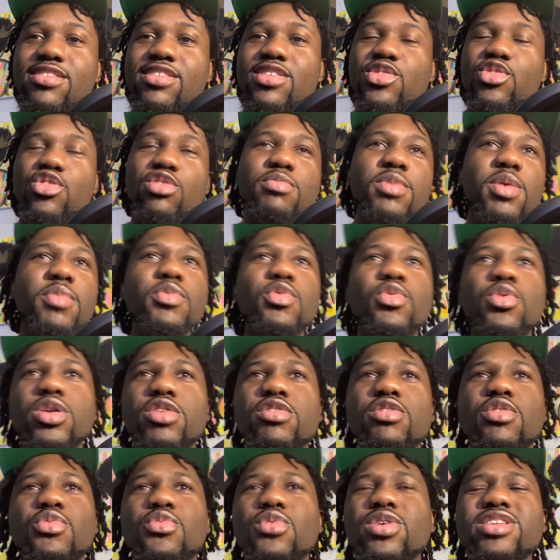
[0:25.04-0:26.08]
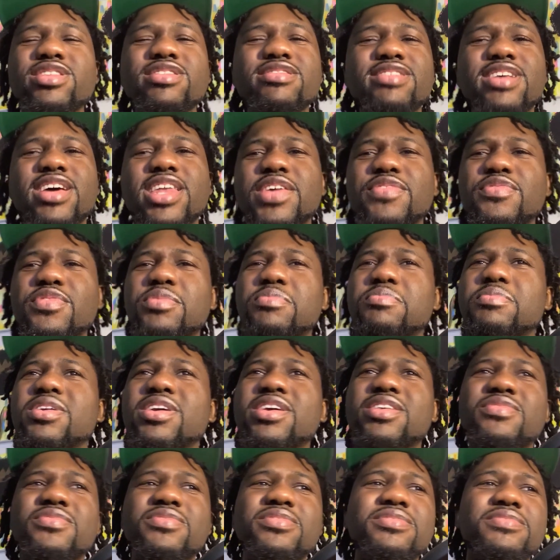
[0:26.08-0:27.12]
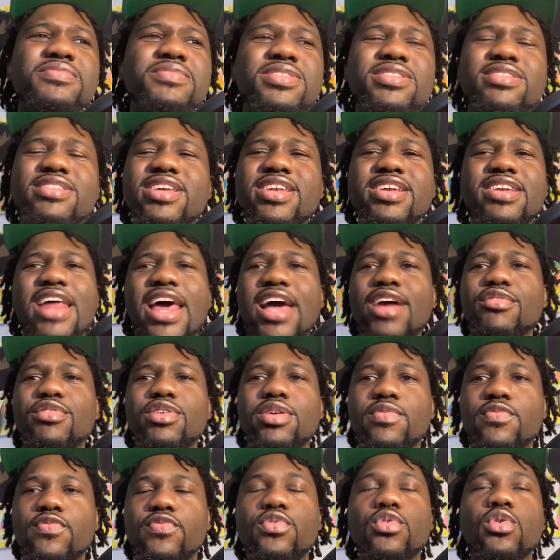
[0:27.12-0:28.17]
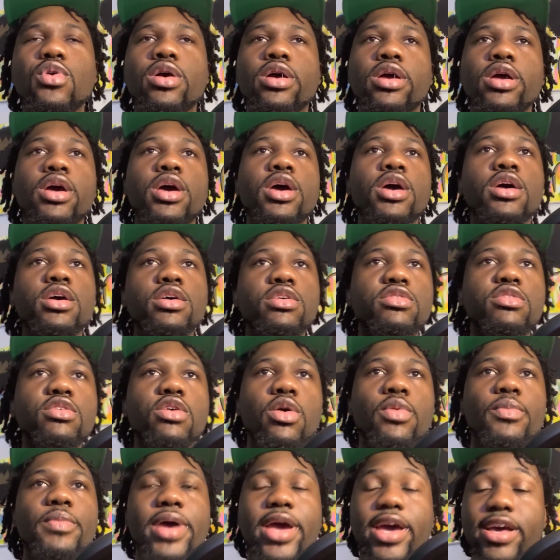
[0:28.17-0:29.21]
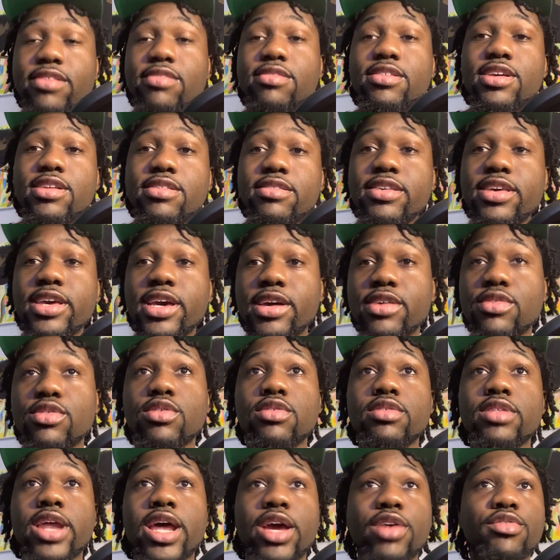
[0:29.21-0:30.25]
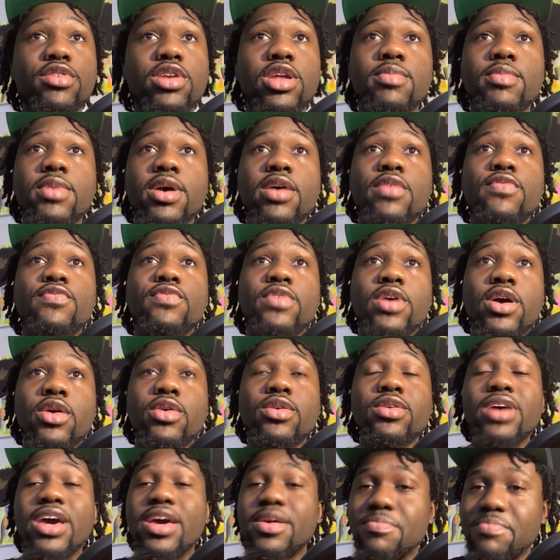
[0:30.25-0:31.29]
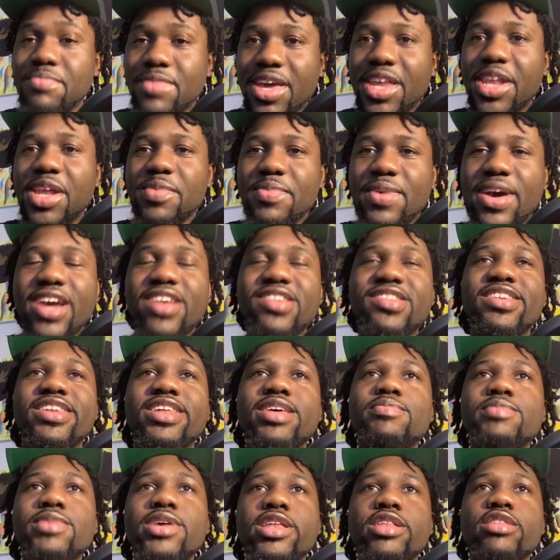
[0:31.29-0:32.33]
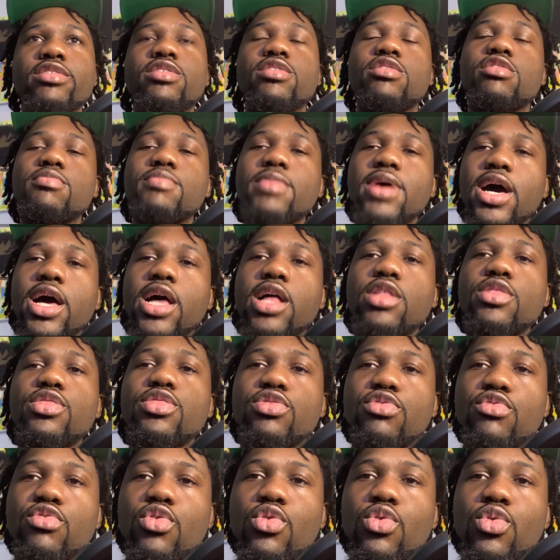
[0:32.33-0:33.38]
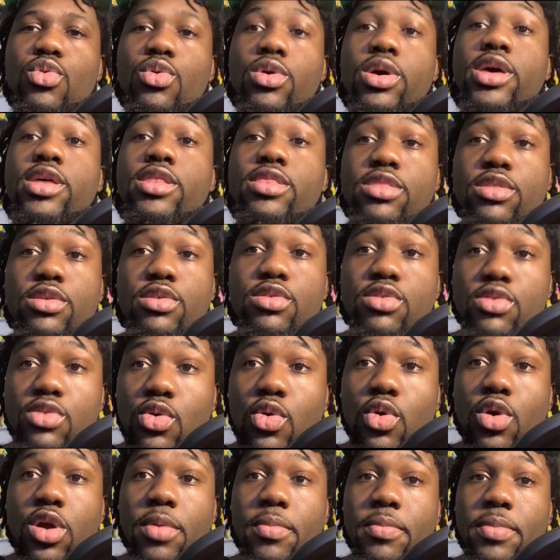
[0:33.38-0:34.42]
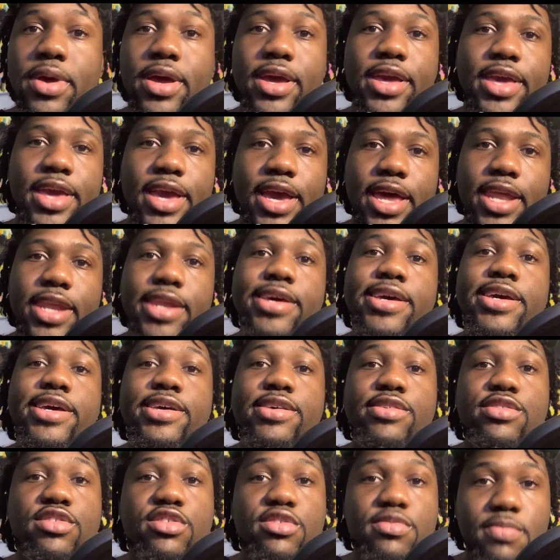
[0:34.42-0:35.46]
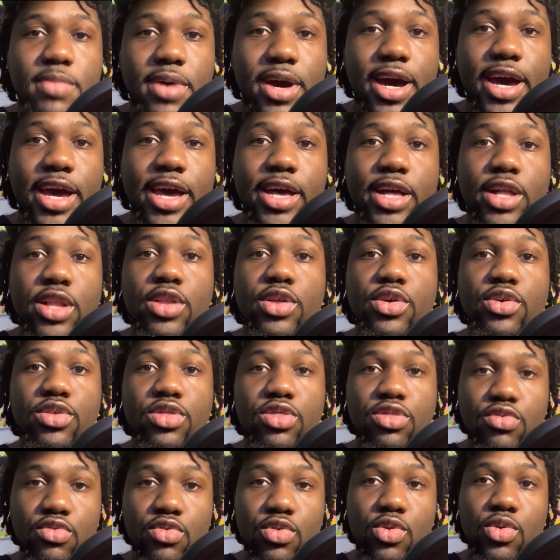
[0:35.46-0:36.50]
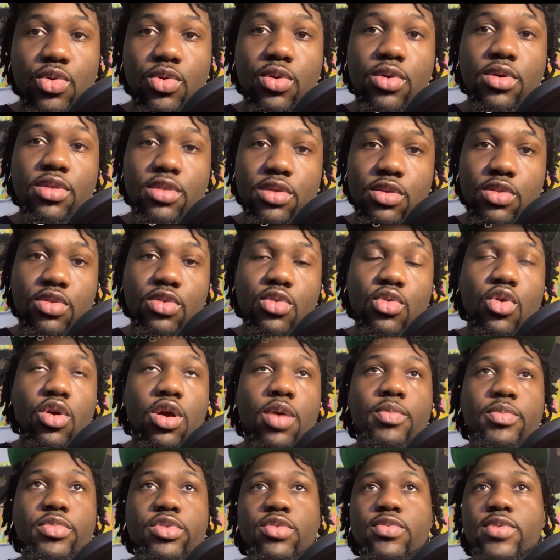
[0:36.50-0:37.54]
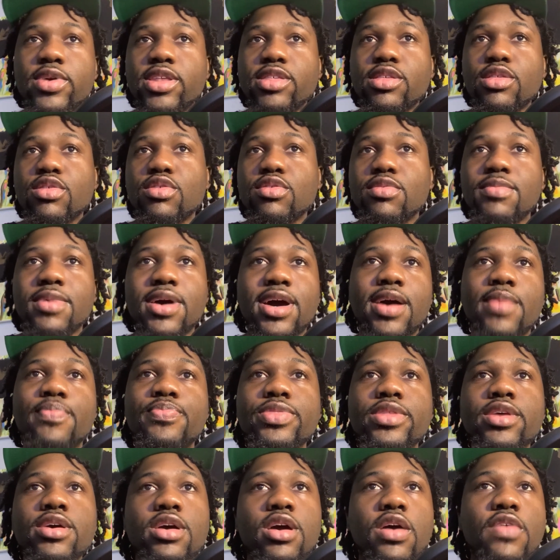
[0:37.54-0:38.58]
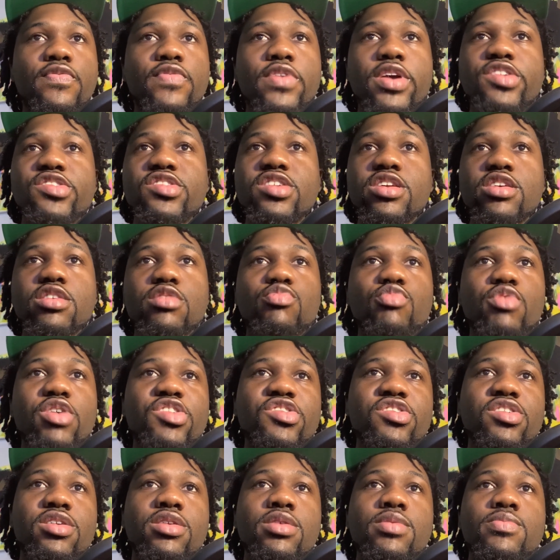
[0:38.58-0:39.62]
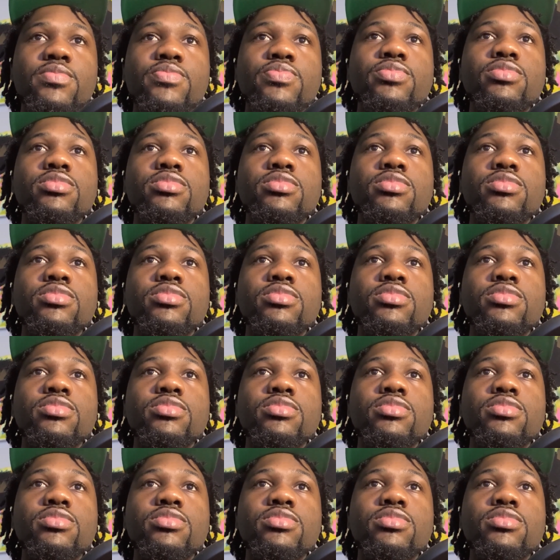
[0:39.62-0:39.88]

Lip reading: So you may be wondering, what does that even mean? What's that an acronym for? So STTS is an acronym I found that made up actually. It means smile through the storm. Again, smile through the storm. So what is a smile? A facial expression